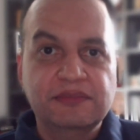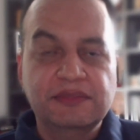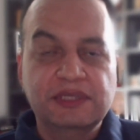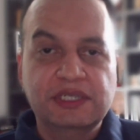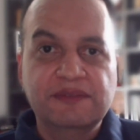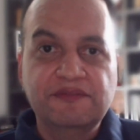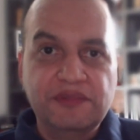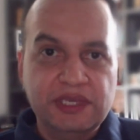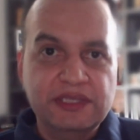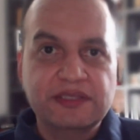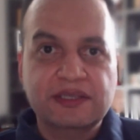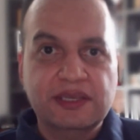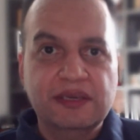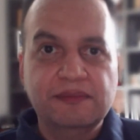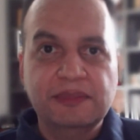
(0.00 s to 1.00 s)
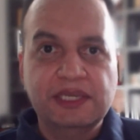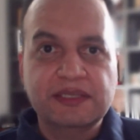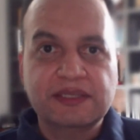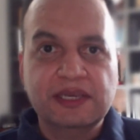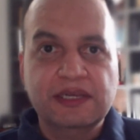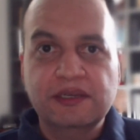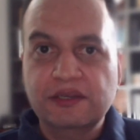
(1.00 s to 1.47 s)
convinced them and
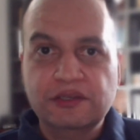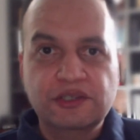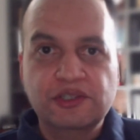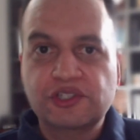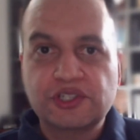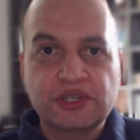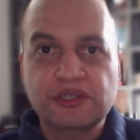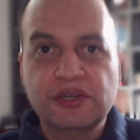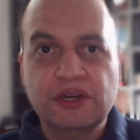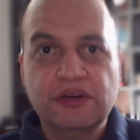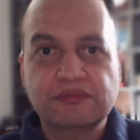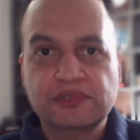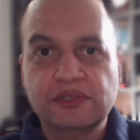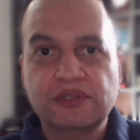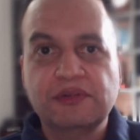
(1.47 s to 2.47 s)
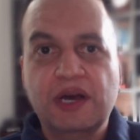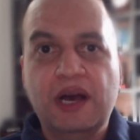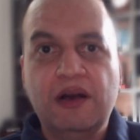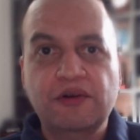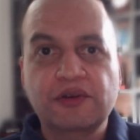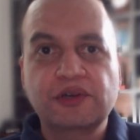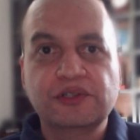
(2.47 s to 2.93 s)
said, you shouldn't go. So
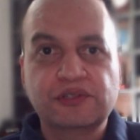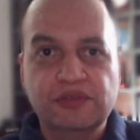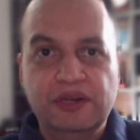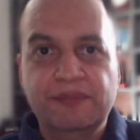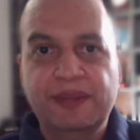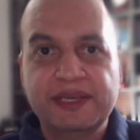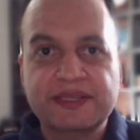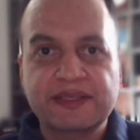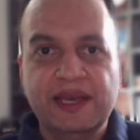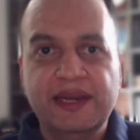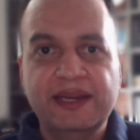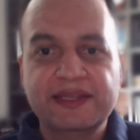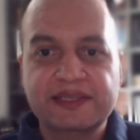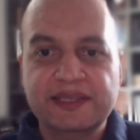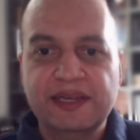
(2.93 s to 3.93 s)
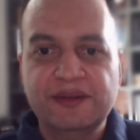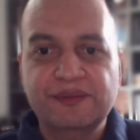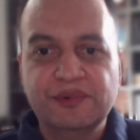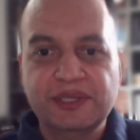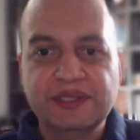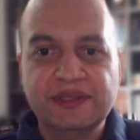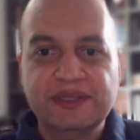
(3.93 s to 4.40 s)
I'll go to El Paisnal and
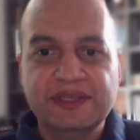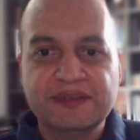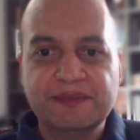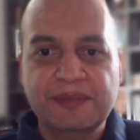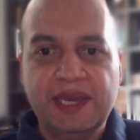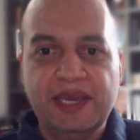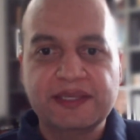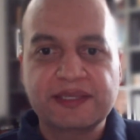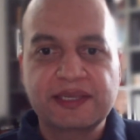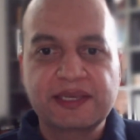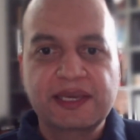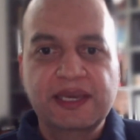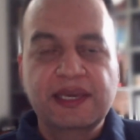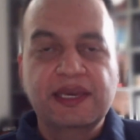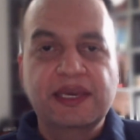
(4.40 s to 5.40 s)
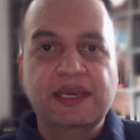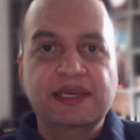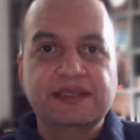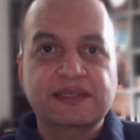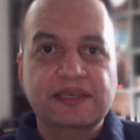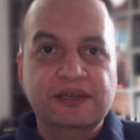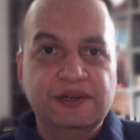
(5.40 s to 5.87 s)
celebrate this mass.
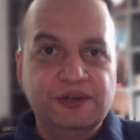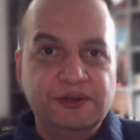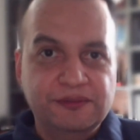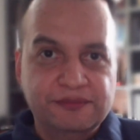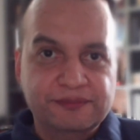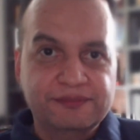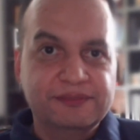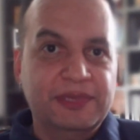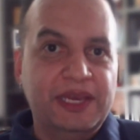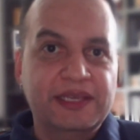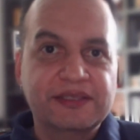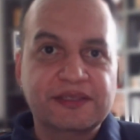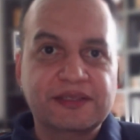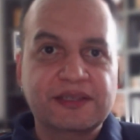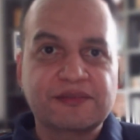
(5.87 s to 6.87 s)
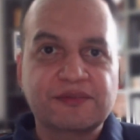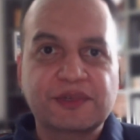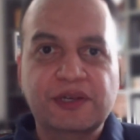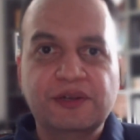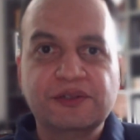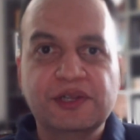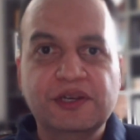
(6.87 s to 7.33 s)
So as
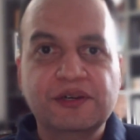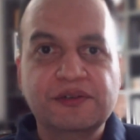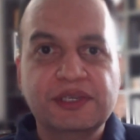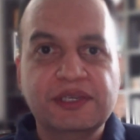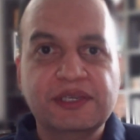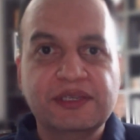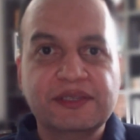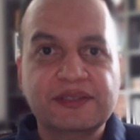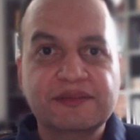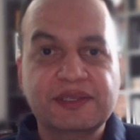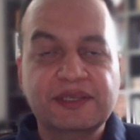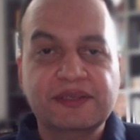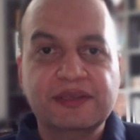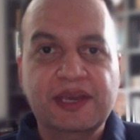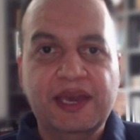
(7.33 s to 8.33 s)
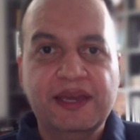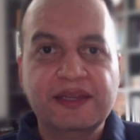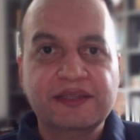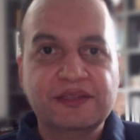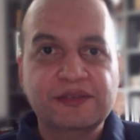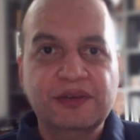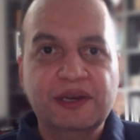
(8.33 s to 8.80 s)
we all know, he
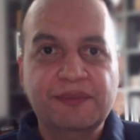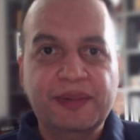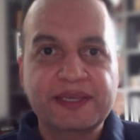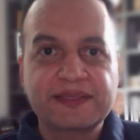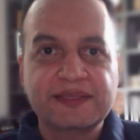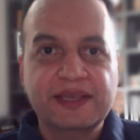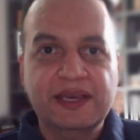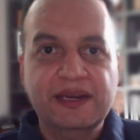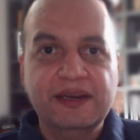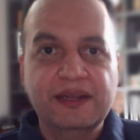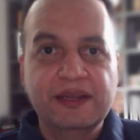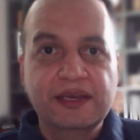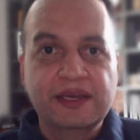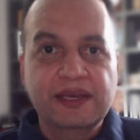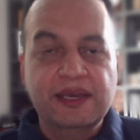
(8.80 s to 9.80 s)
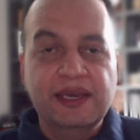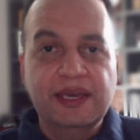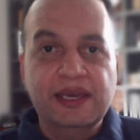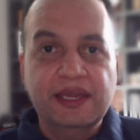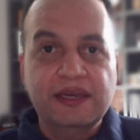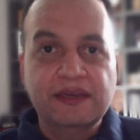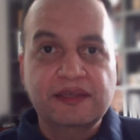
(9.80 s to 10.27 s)
headed to El Paisnal
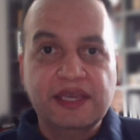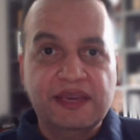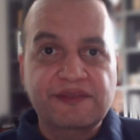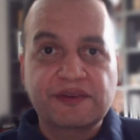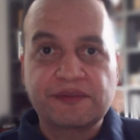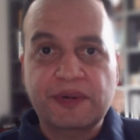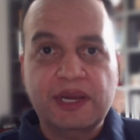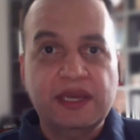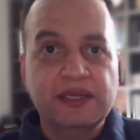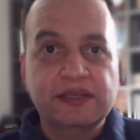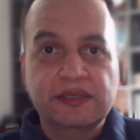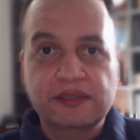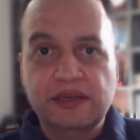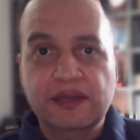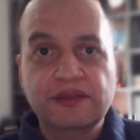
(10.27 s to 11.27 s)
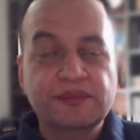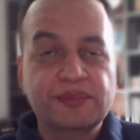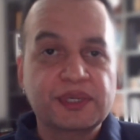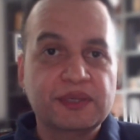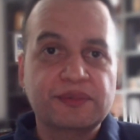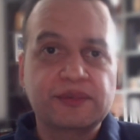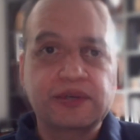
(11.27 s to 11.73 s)
and gave a ride to other
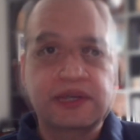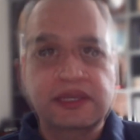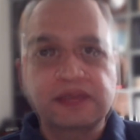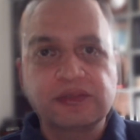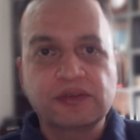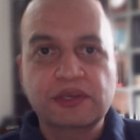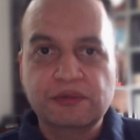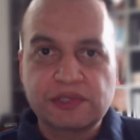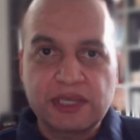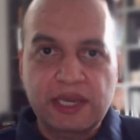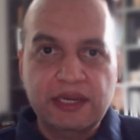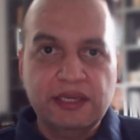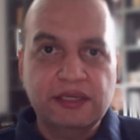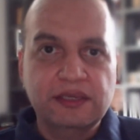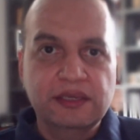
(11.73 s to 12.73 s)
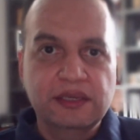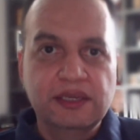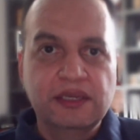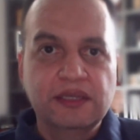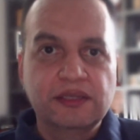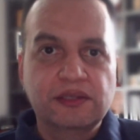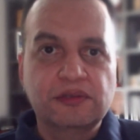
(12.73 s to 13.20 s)
people, and so he was
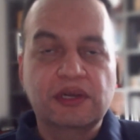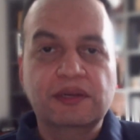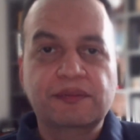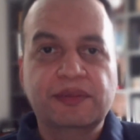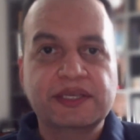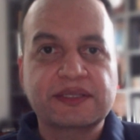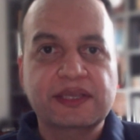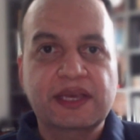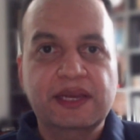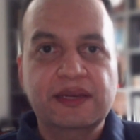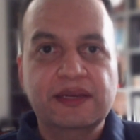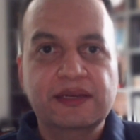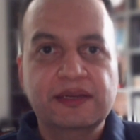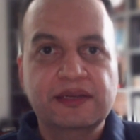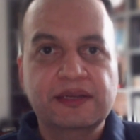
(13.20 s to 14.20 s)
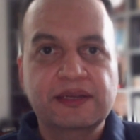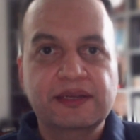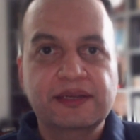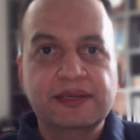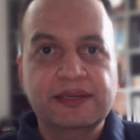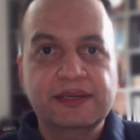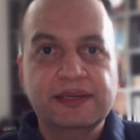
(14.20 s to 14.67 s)
heading to El Paisnal
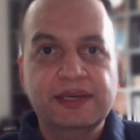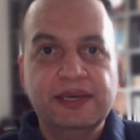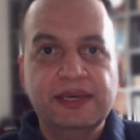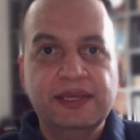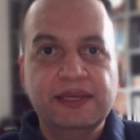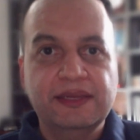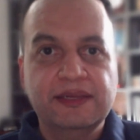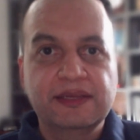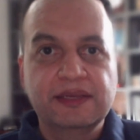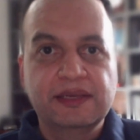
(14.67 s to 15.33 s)
and